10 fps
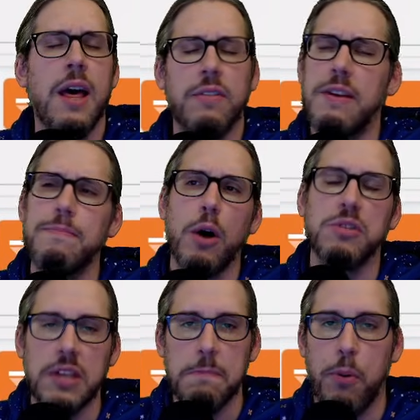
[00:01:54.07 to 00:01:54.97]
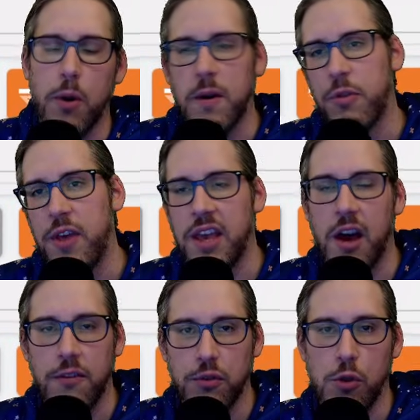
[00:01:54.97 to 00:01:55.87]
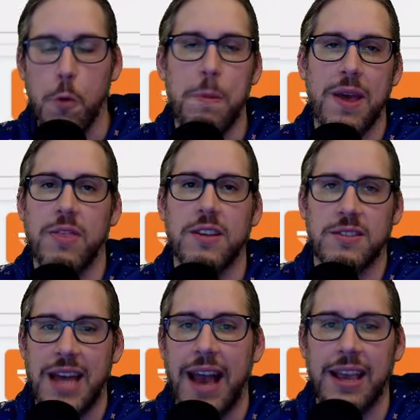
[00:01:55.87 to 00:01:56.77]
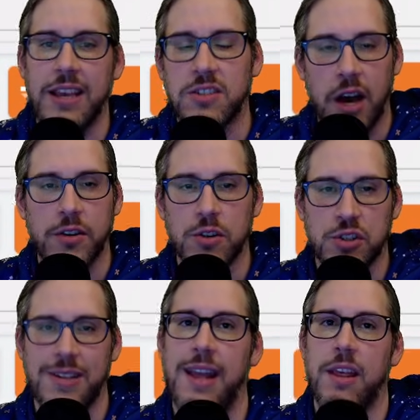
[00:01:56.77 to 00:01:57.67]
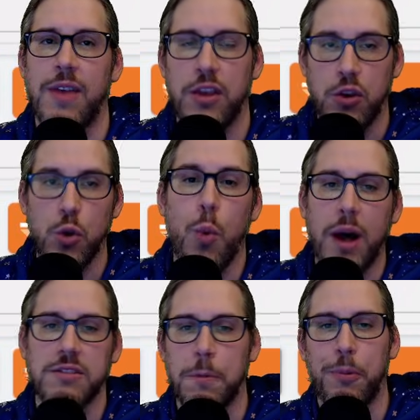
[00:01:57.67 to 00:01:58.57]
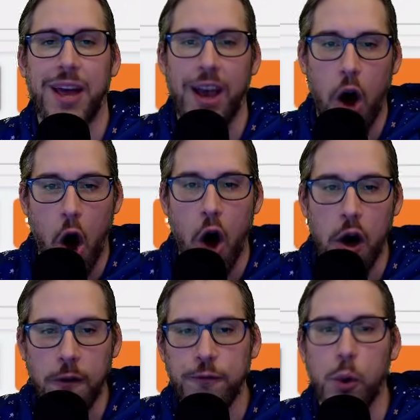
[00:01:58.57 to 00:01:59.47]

The most important thing of looping this deck is understanding that you want to play all 4